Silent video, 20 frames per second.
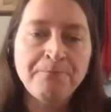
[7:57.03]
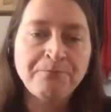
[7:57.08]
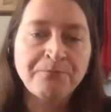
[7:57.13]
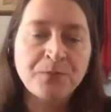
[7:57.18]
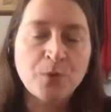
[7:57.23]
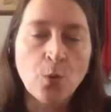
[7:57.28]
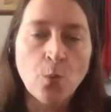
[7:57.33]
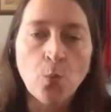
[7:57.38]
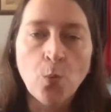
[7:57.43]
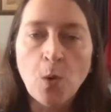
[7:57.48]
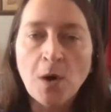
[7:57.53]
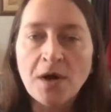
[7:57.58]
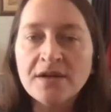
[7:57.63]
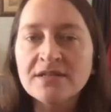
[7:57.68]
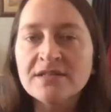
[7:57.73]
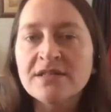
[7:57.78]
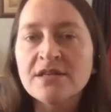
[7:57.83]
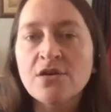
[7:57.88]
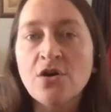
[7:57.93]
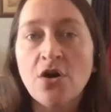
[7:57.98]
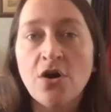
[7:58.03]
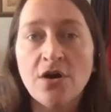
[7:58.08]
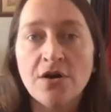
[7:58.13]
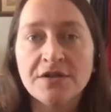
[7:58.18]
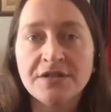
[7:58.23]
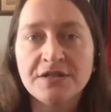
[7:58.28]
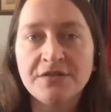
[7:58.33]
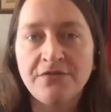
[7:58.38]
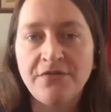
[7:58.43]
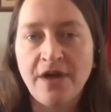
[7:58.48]
what is the
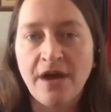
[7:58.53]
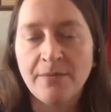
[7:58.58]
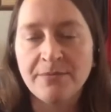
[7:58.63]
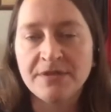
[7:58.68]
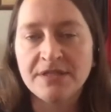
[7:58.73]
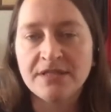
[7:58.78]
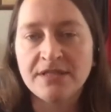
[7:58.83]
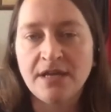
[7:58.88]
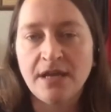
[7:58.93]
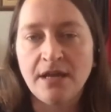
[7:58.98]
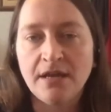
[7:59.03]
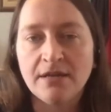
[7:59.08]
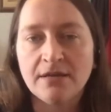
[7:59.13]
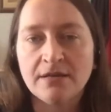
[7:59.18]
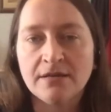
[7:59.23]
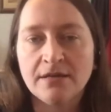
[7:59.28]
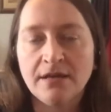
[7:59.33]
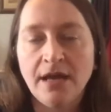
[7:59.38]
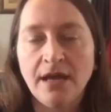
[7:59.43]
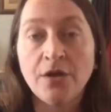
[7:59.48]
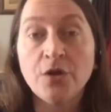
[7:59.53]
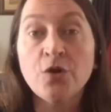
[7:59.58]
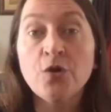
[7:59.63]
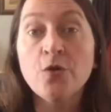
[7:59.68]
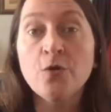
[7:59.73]
cost of that mistake and who